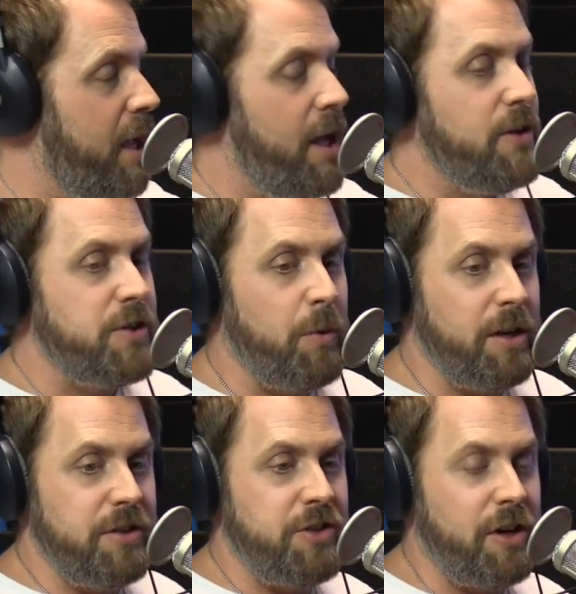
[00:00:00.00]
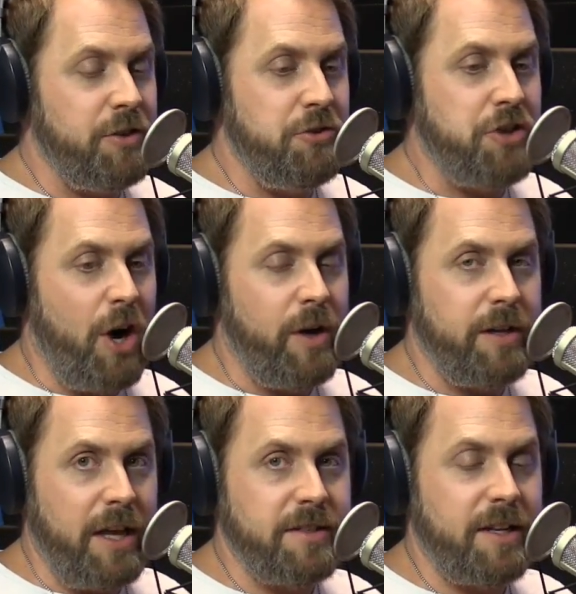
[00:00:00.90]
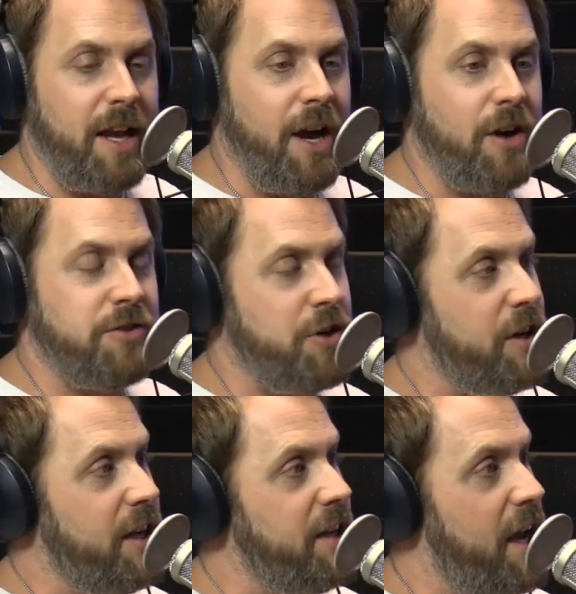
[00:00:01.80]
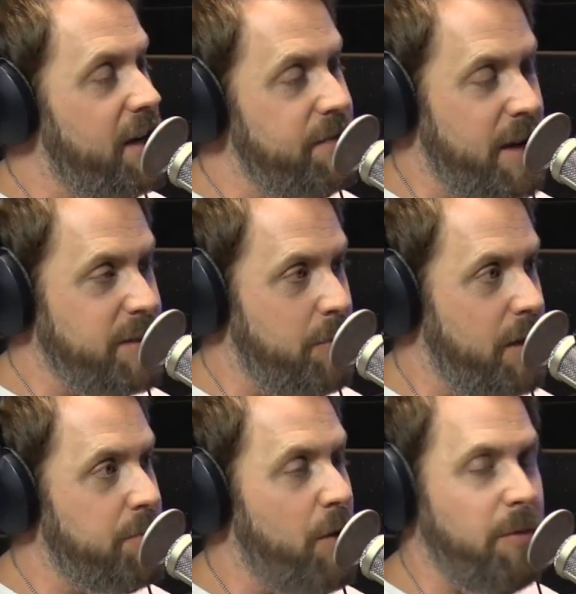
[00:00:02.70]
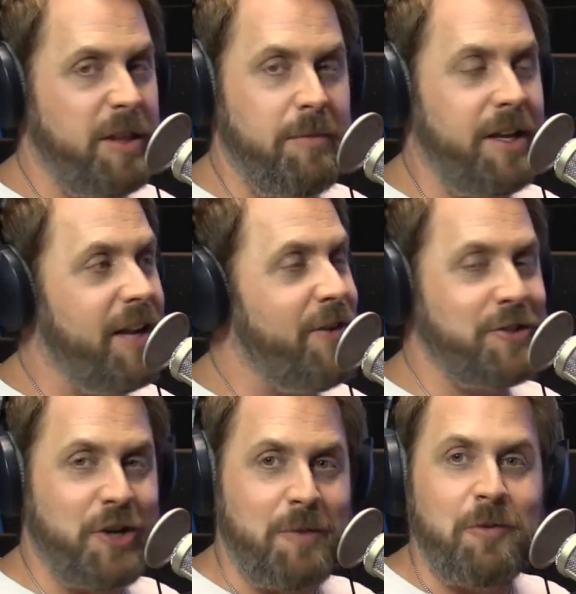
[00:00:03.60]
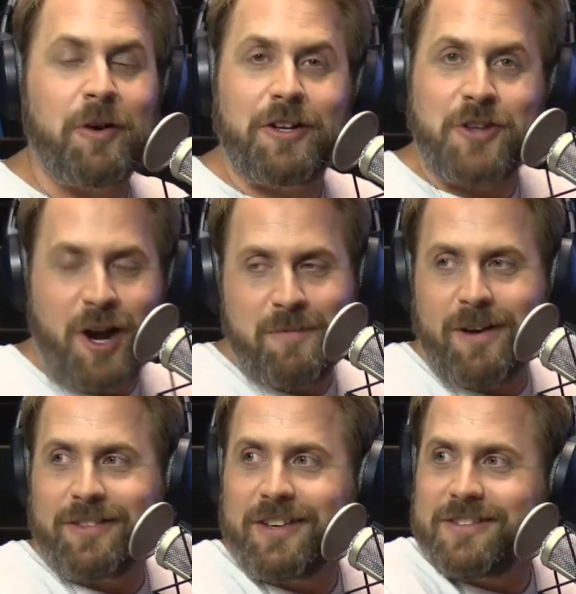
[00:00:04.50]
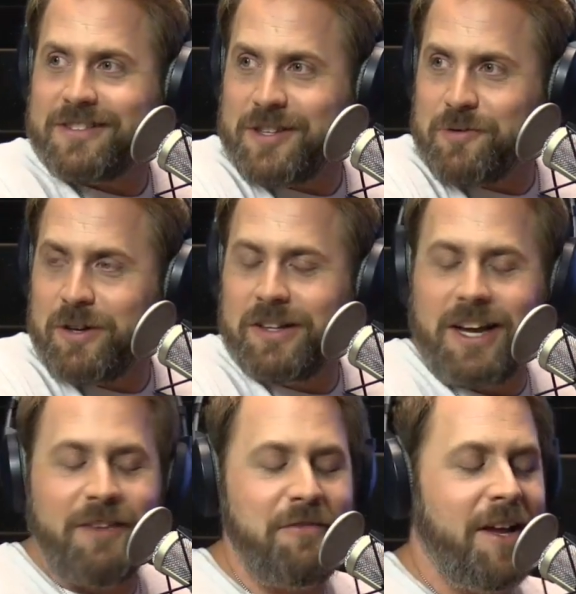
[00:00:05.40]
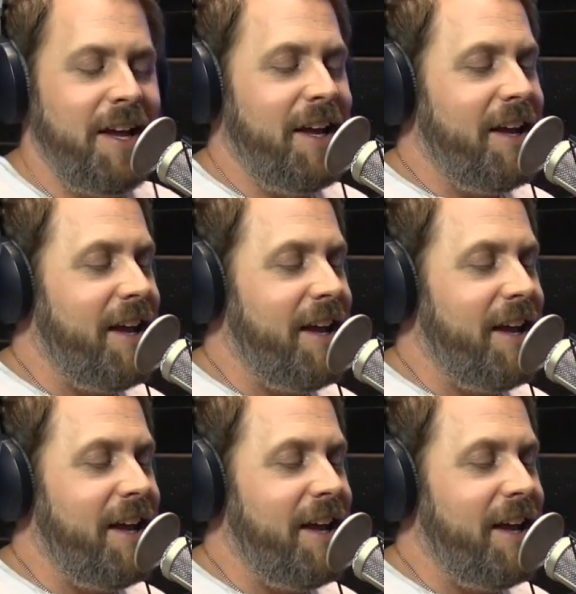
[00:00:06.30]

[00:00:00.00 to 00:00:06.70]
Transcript: So we're going to start a new show. It, it's going to air starting at the end of next month, probably the beginning of October. We're going to talk about this. It's real life. Yes.